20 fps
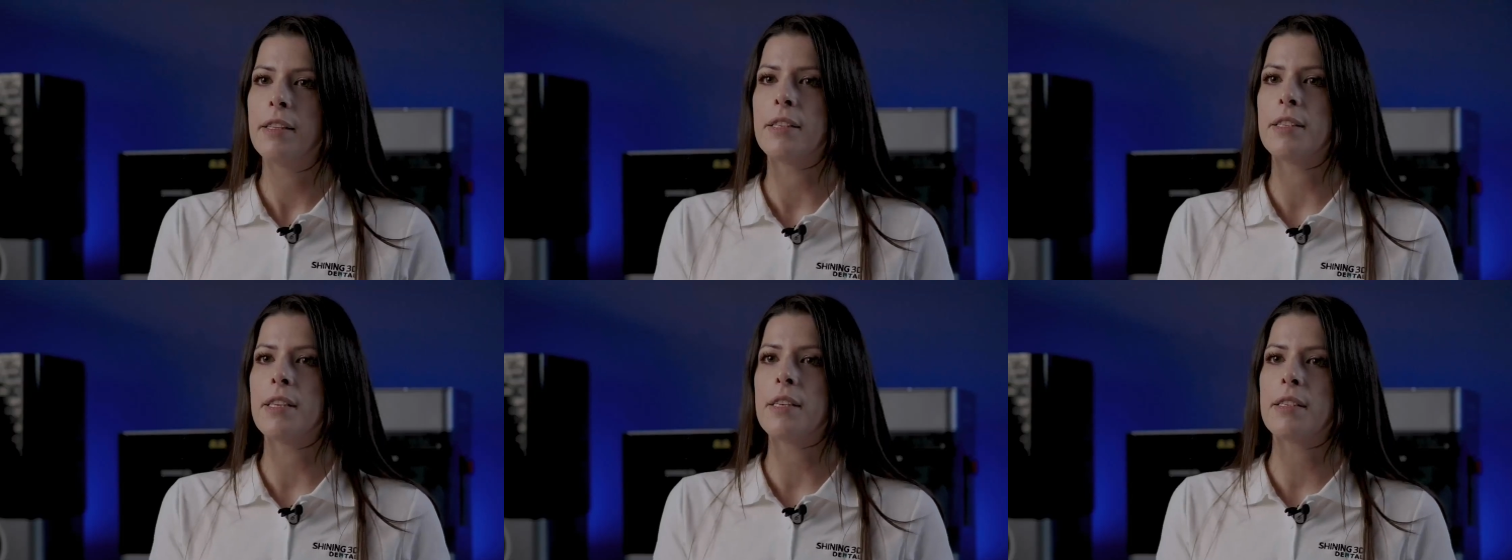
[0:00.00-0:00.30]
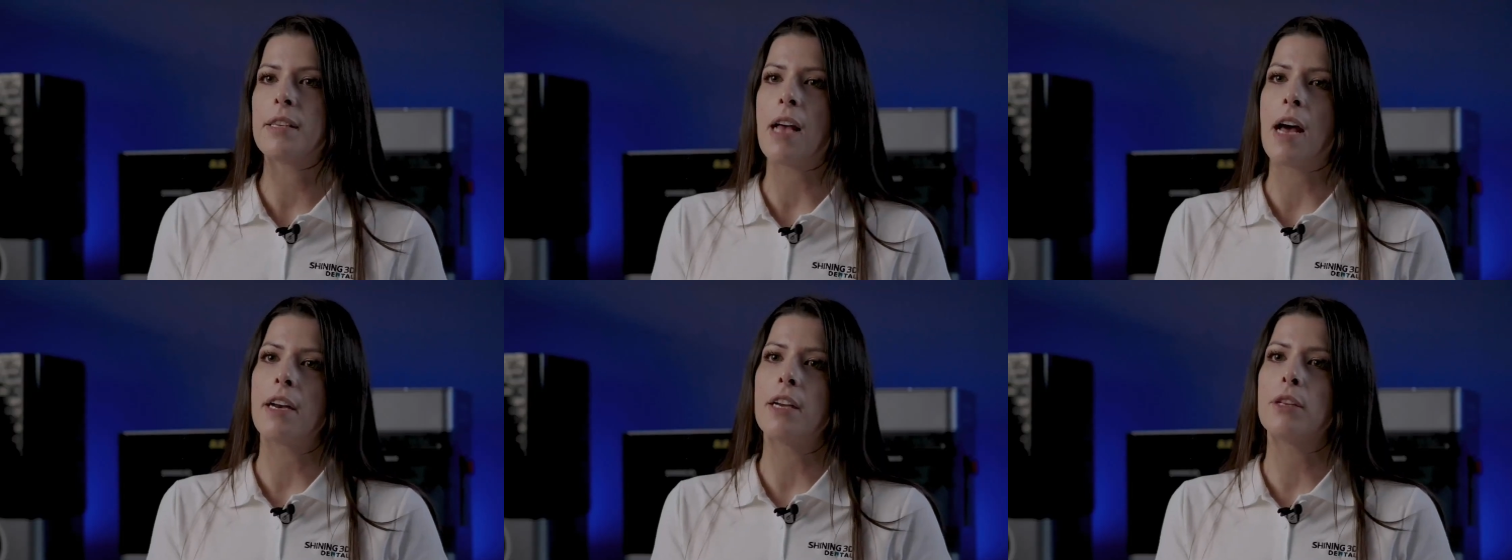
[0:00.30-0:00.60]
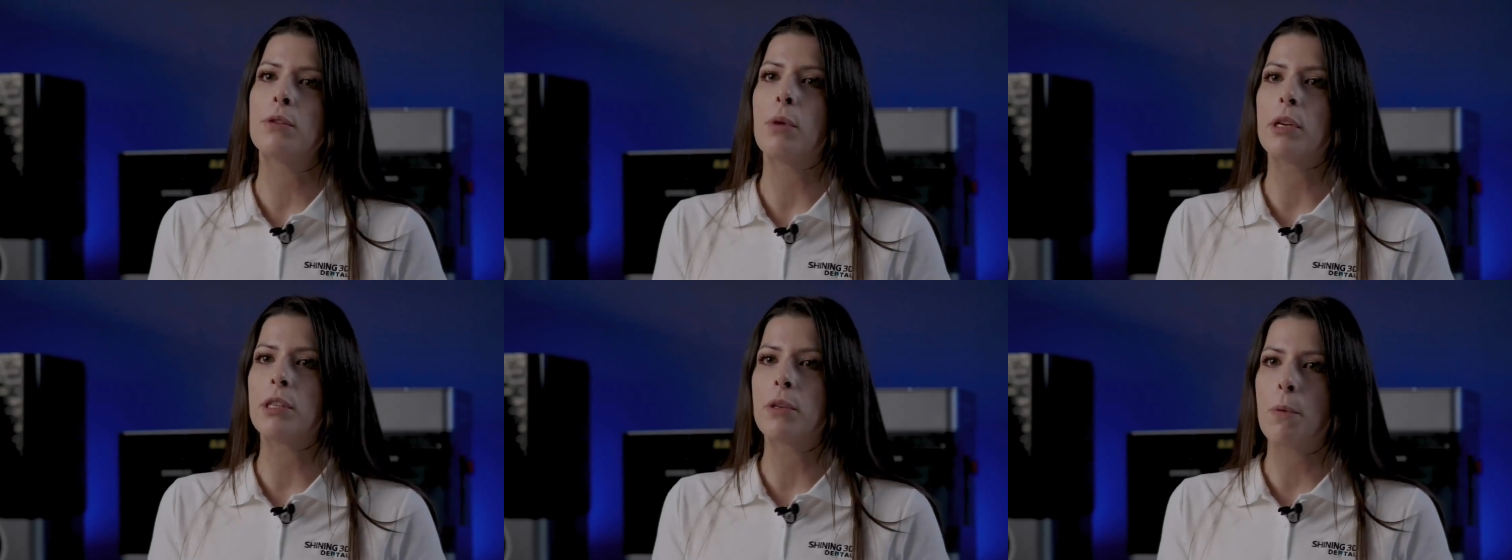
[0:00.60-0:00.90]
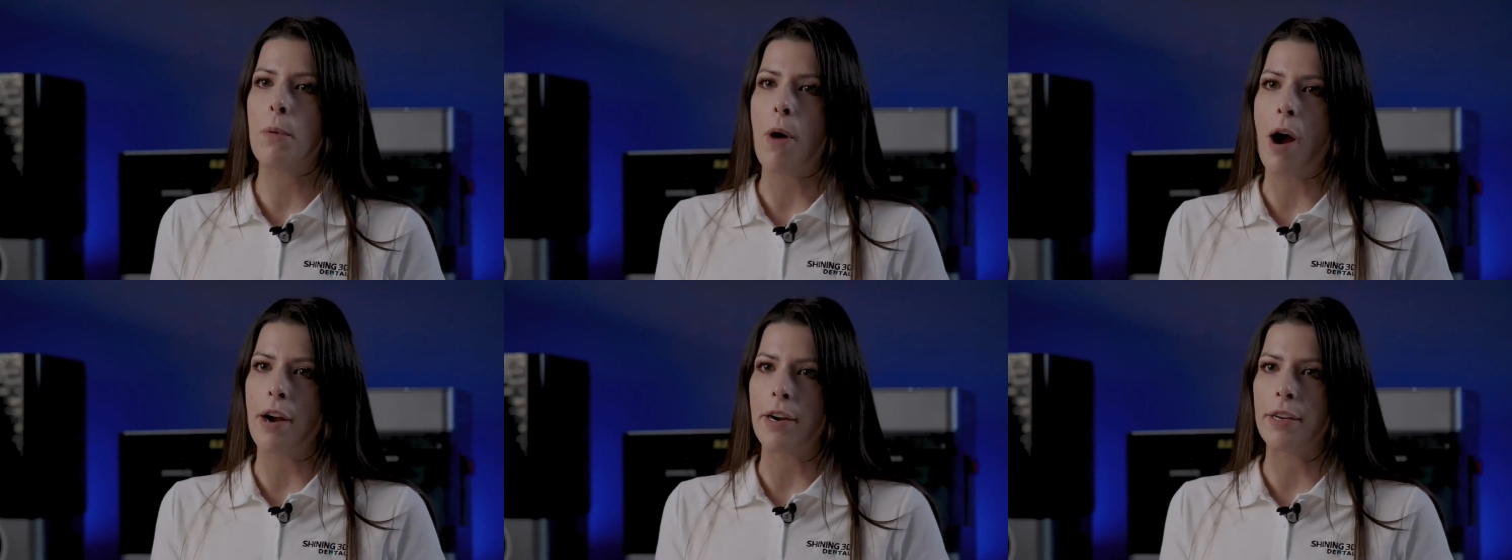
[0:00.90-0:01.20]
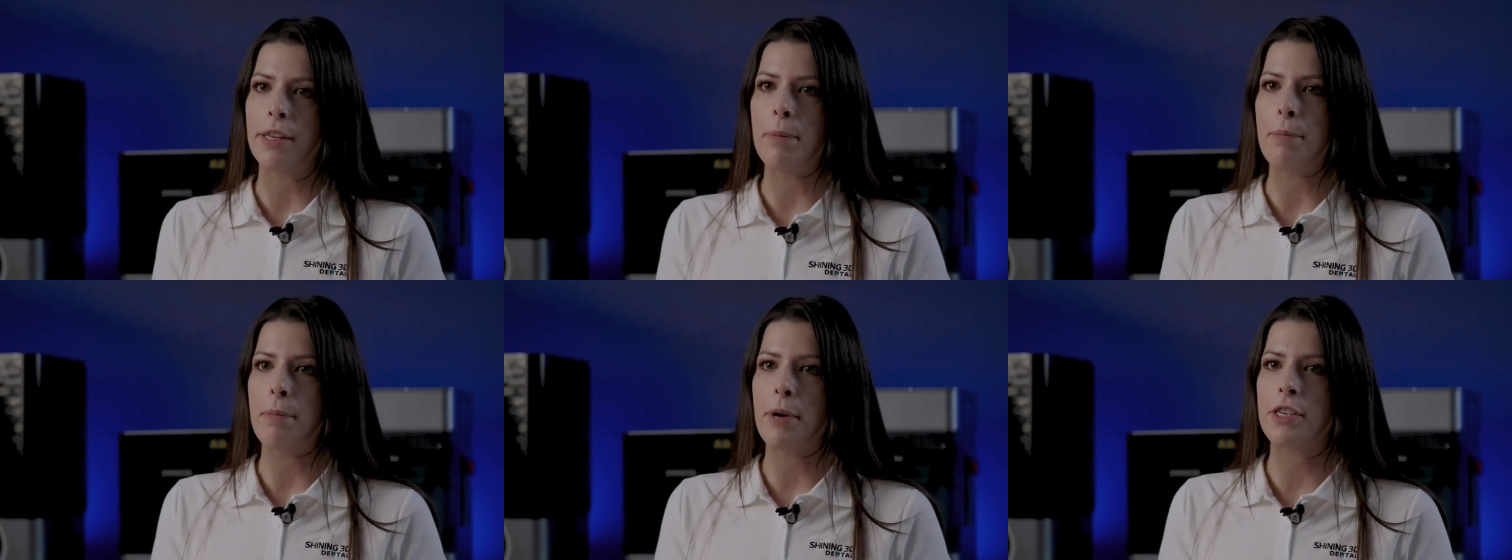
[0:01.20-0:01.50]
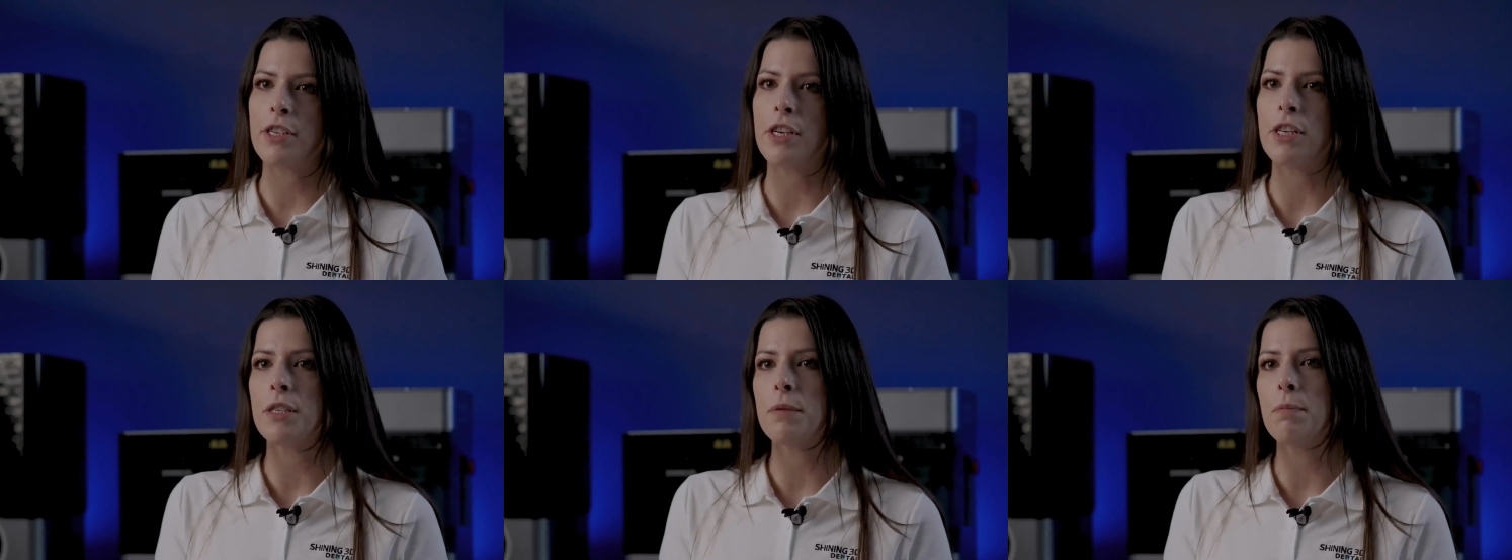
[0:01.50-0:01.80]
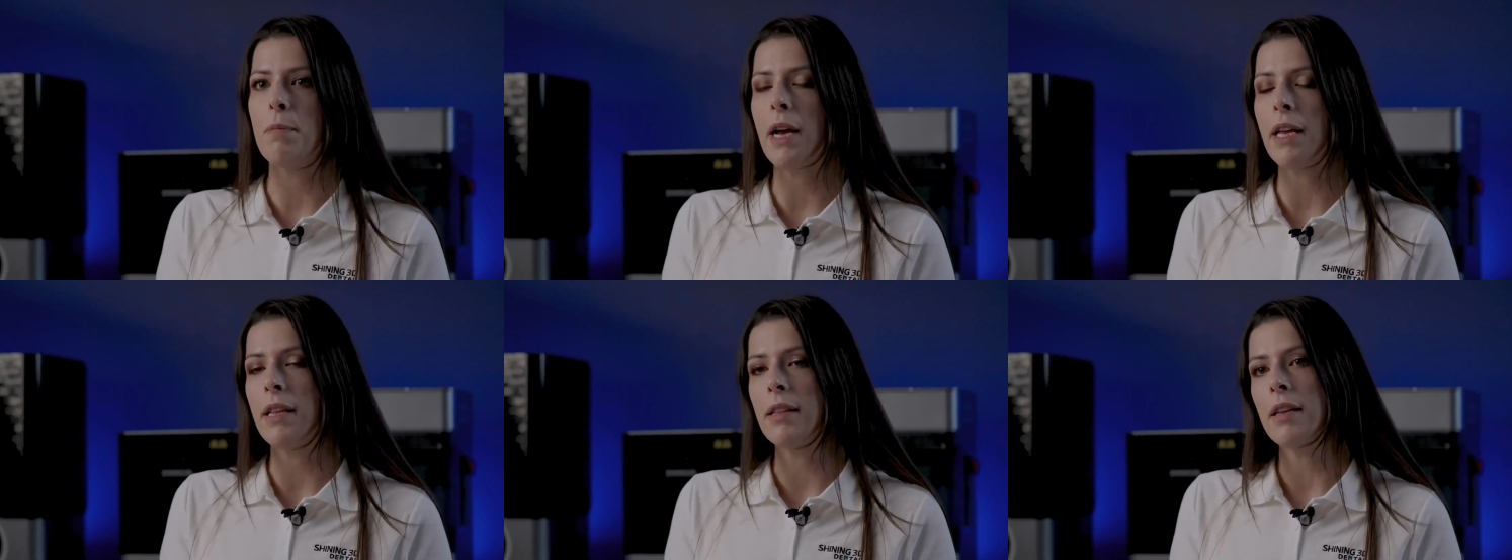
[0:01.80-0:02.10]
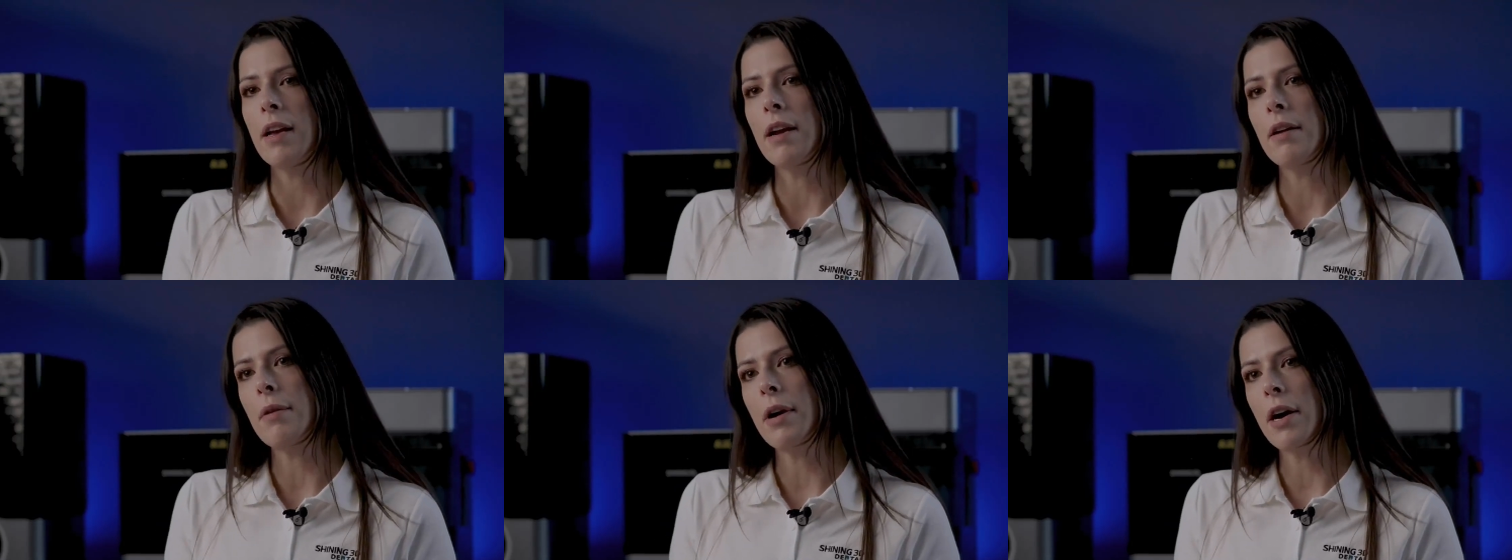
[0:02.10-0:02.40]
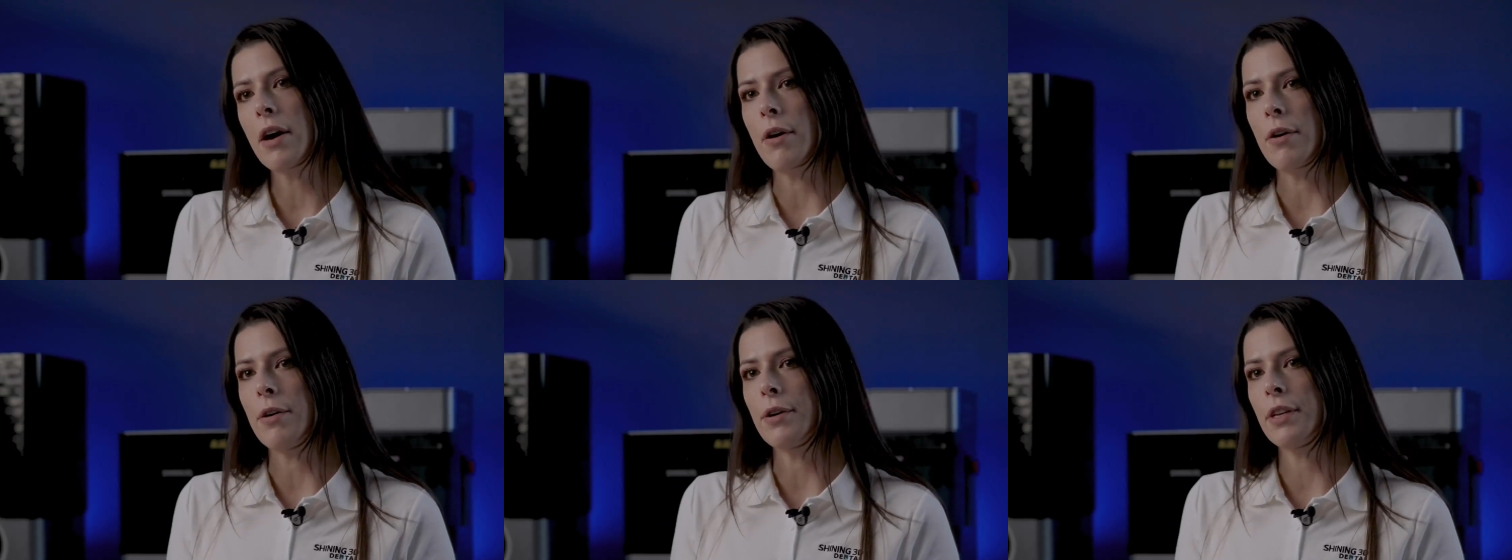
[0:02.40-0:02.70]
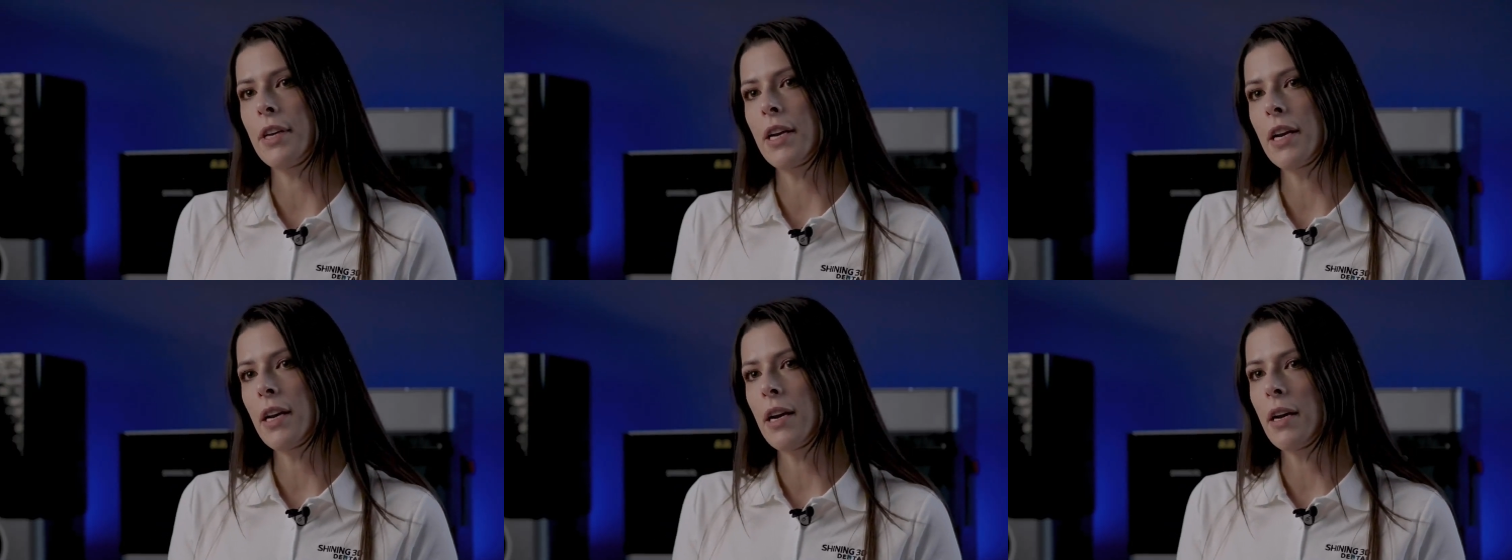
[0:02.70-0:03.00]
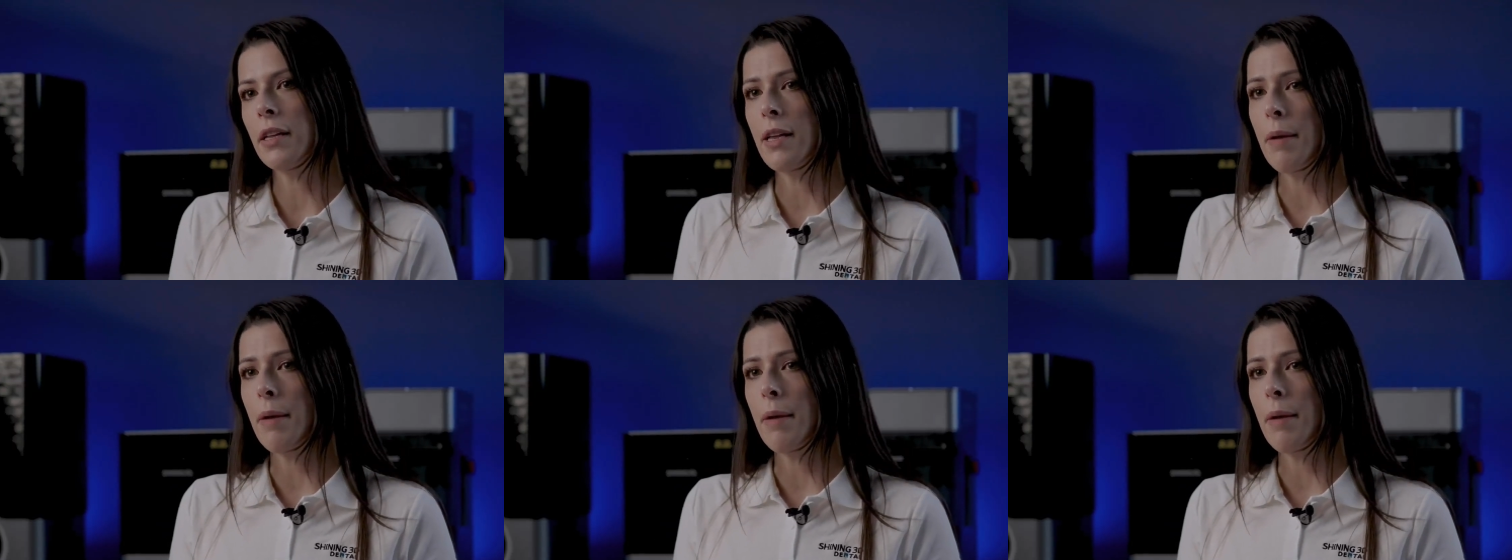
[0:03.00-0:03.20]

necessary to acquire the patient's bite and recording the